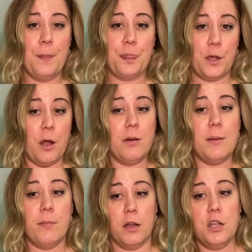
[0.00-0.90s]
Not only
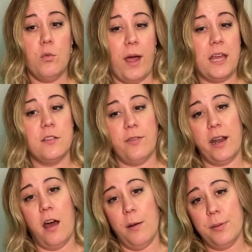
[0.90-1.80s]
might you wake the vet
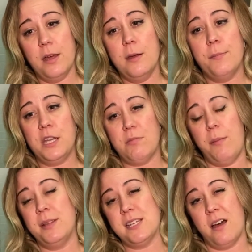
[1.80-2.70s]
up, but you may
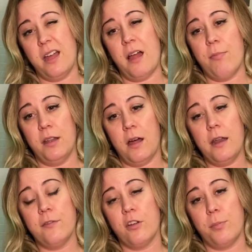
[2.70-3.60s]
be tying up the line
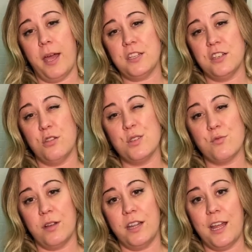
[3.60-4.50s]
for a patient who is
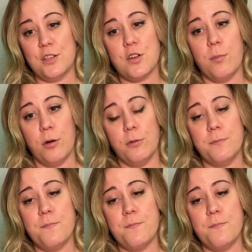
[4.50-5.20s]
really in trouble.